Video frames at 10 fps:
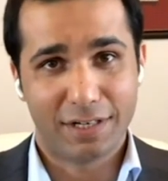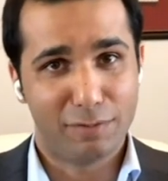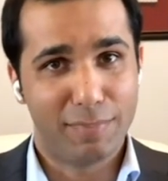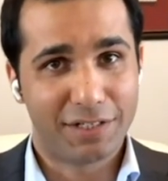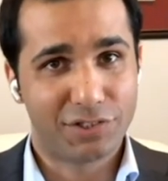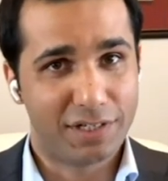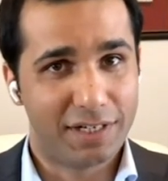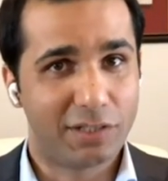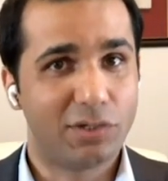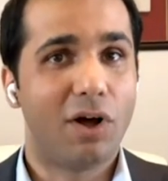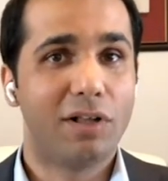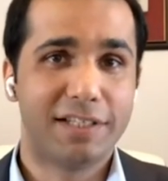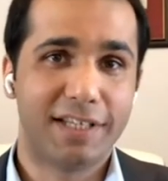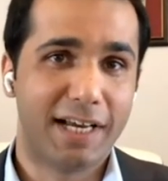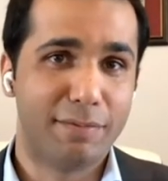central banks conduct
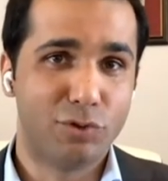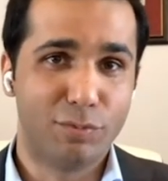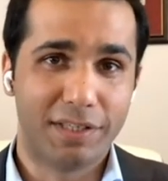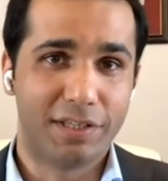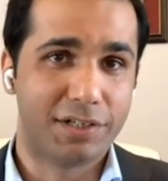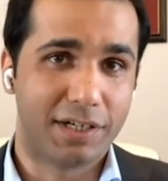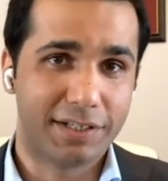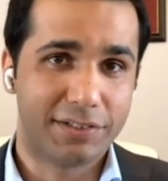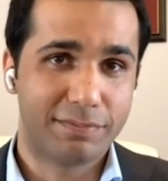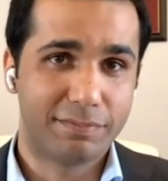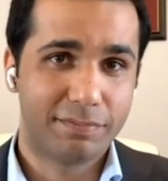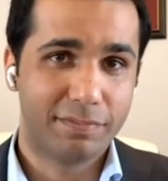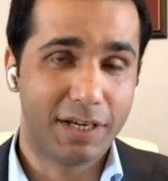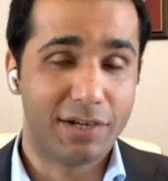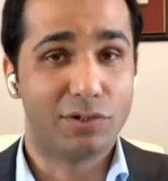all the time to meet the targets.
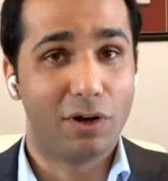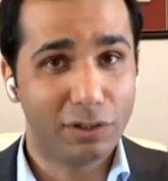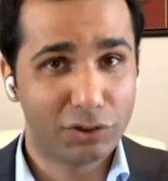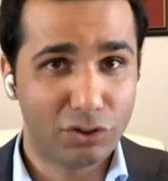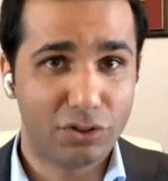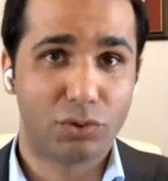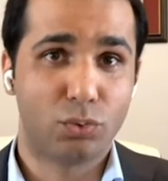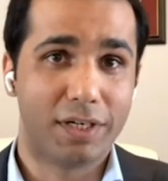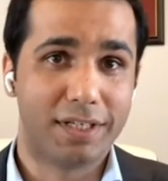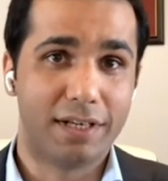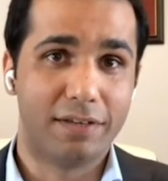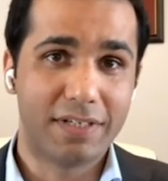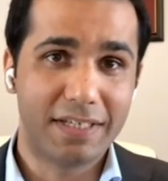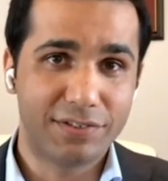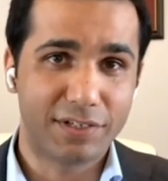It is also not
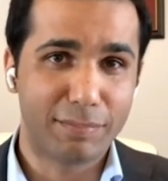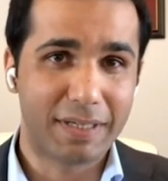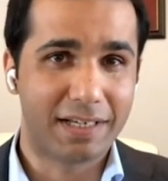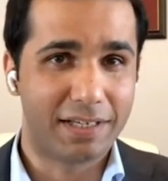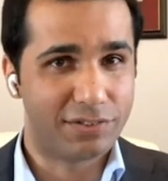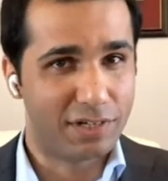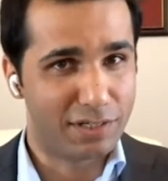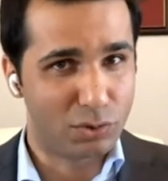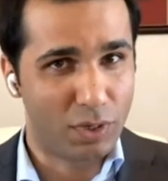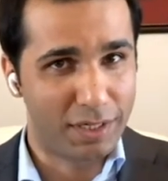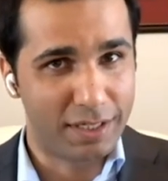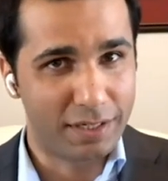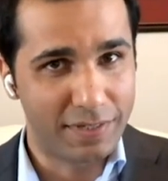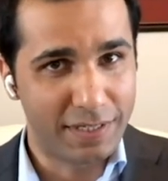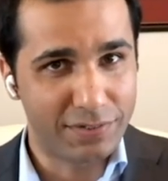quantitative easing because under
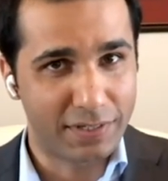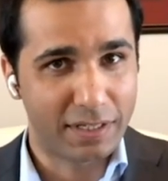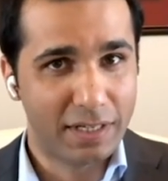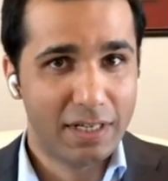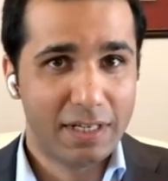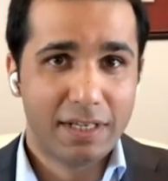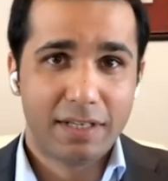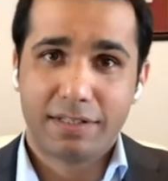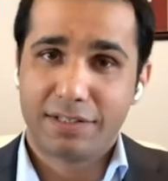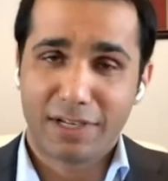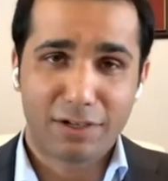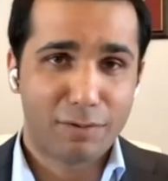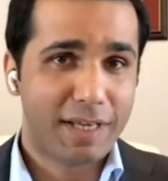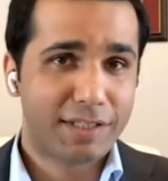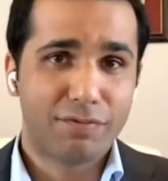quantitative easing, the
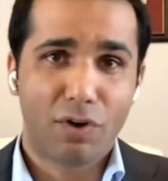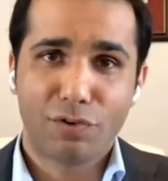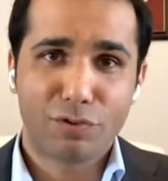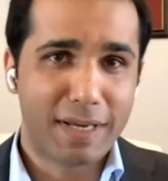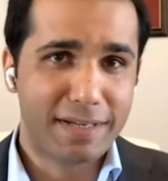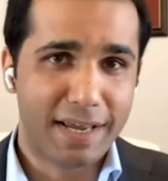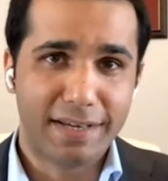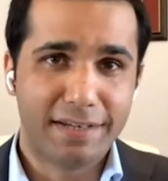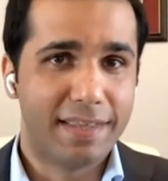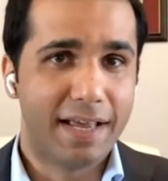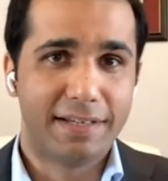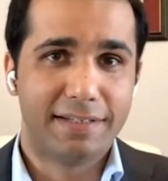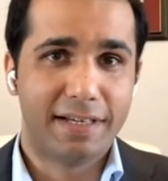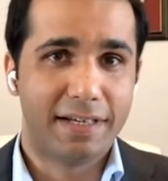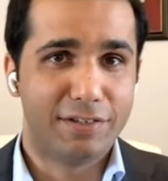central banks have always maintained
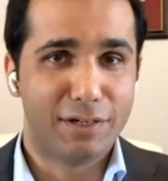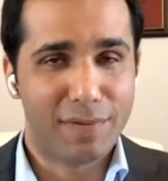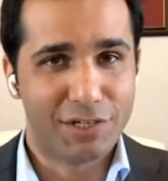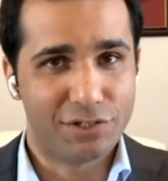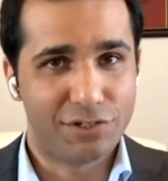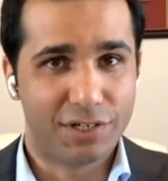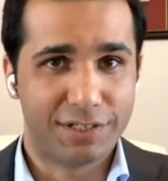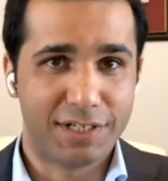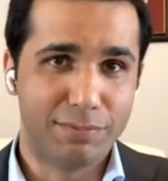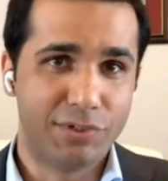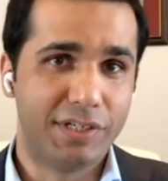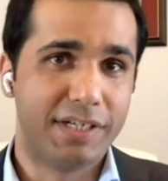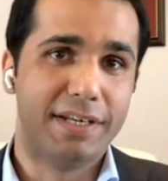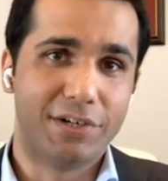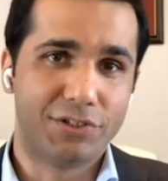that uh, their measures are
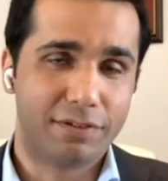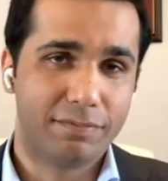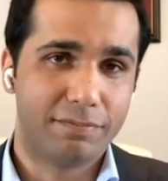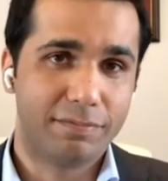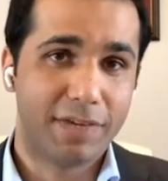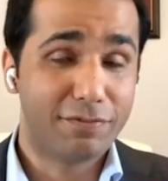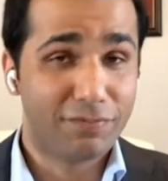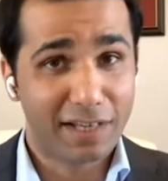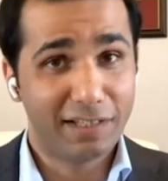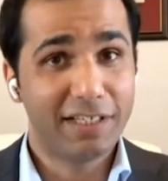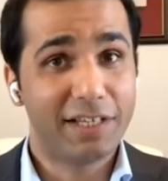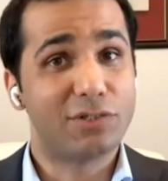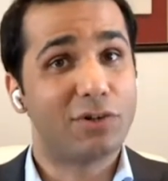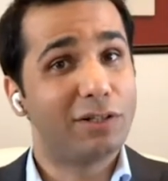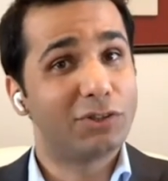temporary in nature. And finally, it
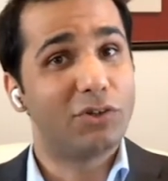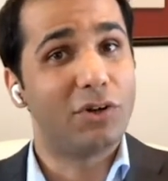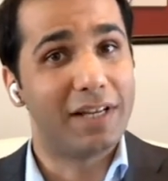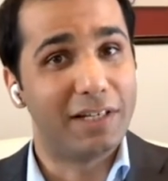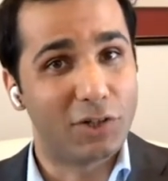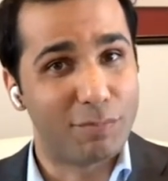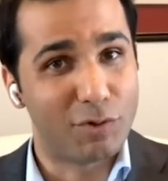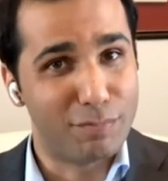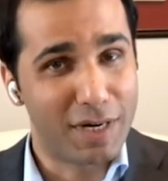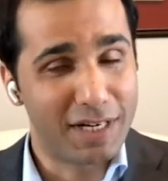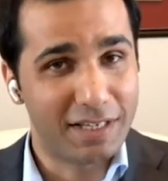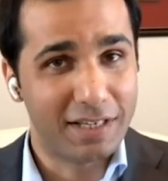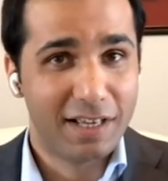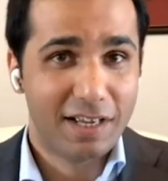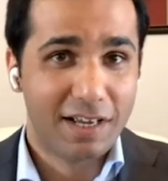is also not helicopter
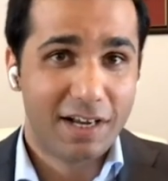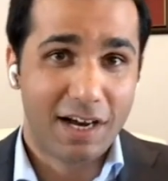money